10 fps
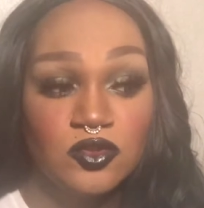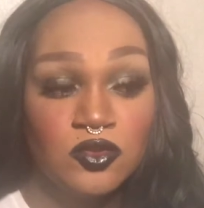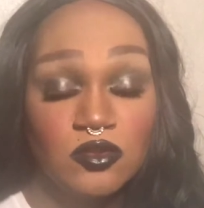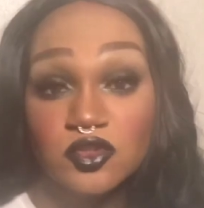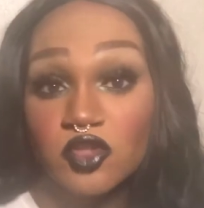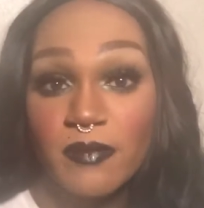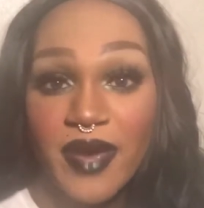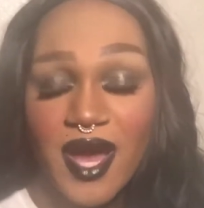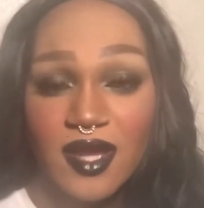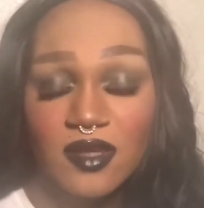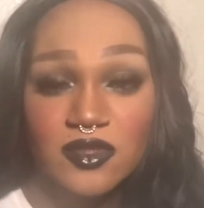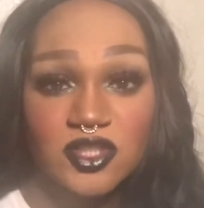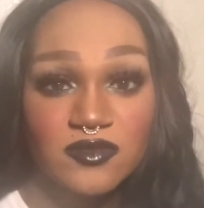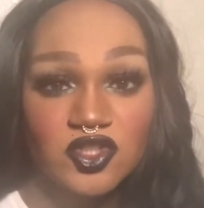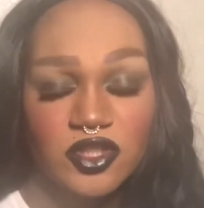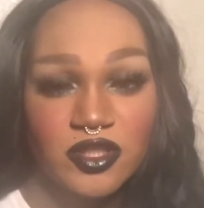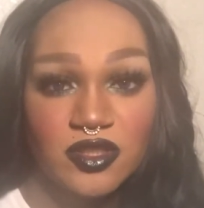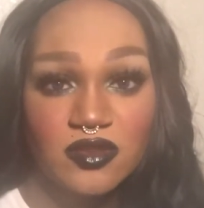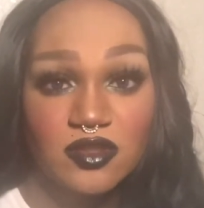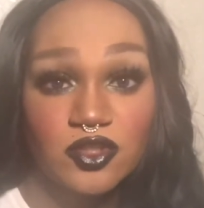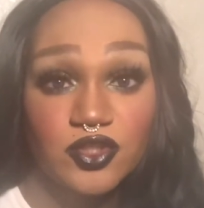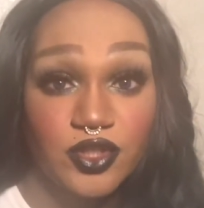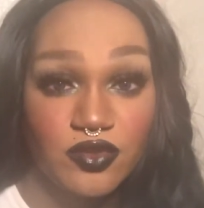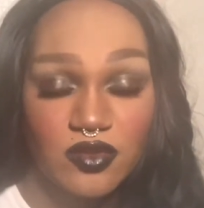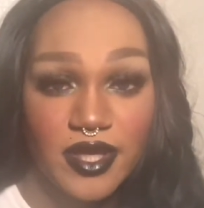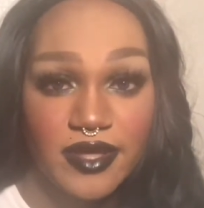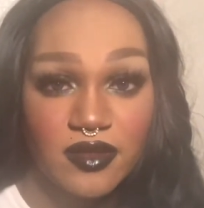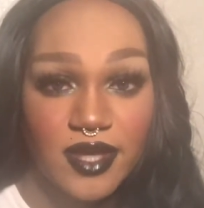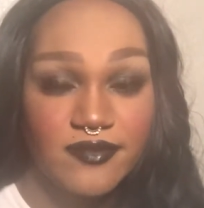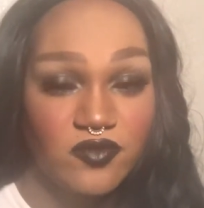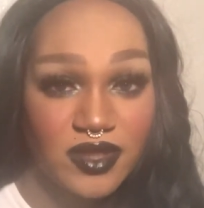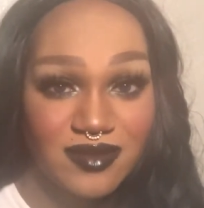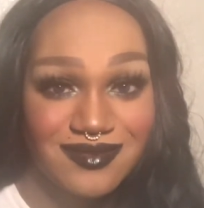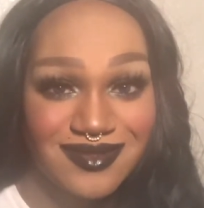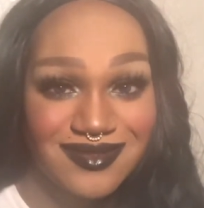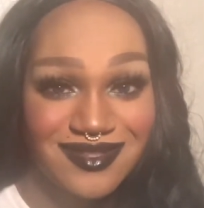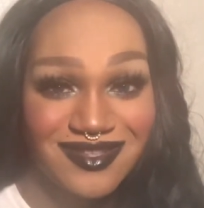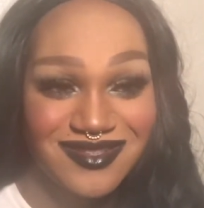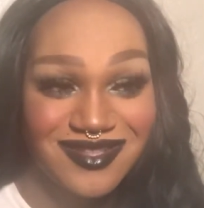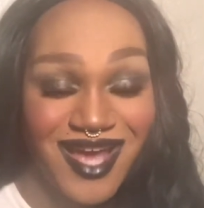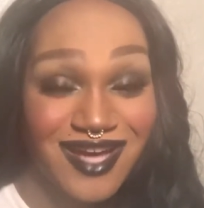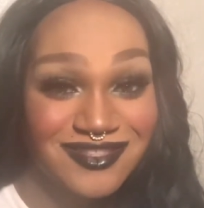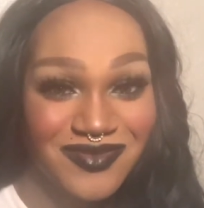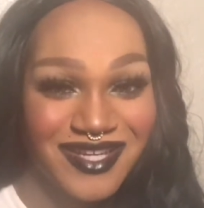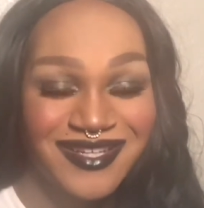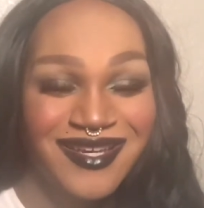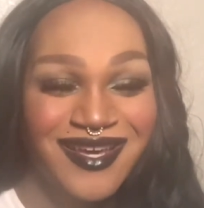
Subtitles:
neutral palette, which I'm sure you do, like everyone has one.